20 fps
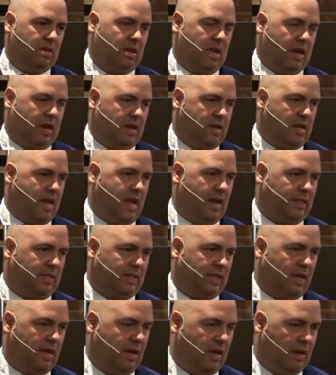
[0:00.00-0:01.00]
And in that
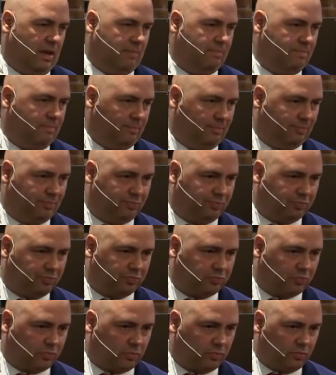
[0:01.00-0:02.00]
time
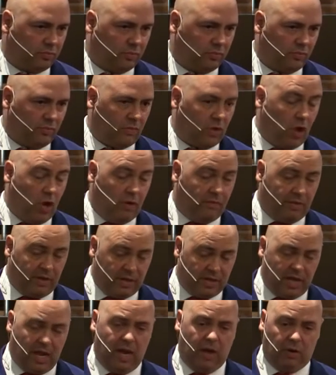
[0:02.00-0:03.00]
of
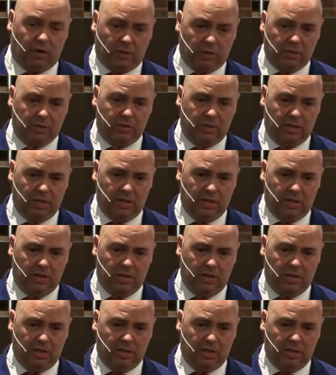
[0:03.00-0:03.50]
encounter,